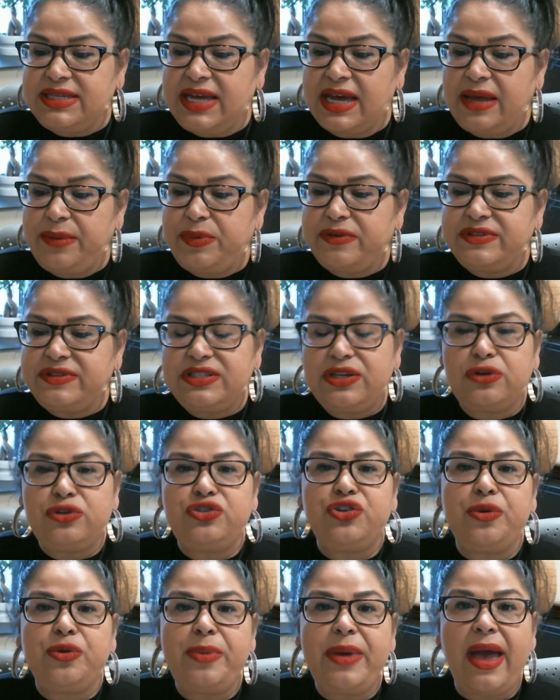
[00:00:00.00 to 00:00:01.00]
type of
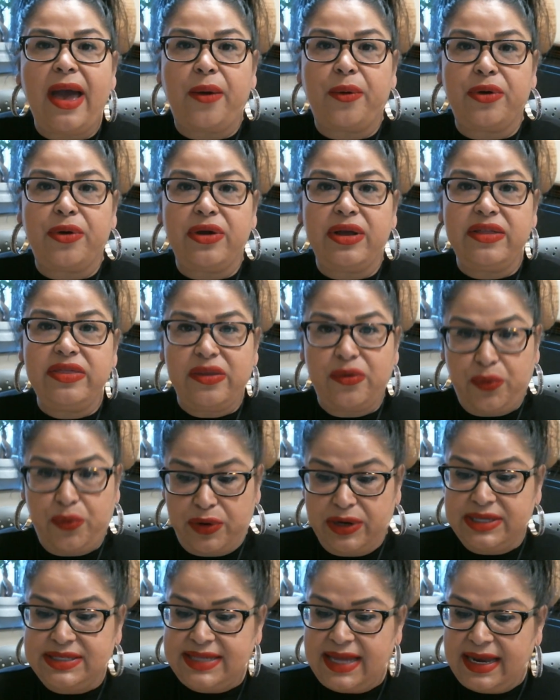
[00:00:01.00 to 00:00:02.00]
social power in the
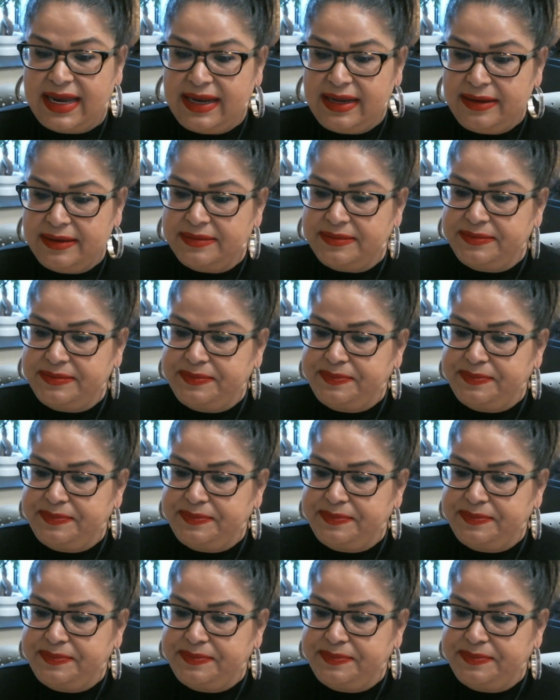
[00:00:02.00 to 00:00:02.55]
work setting.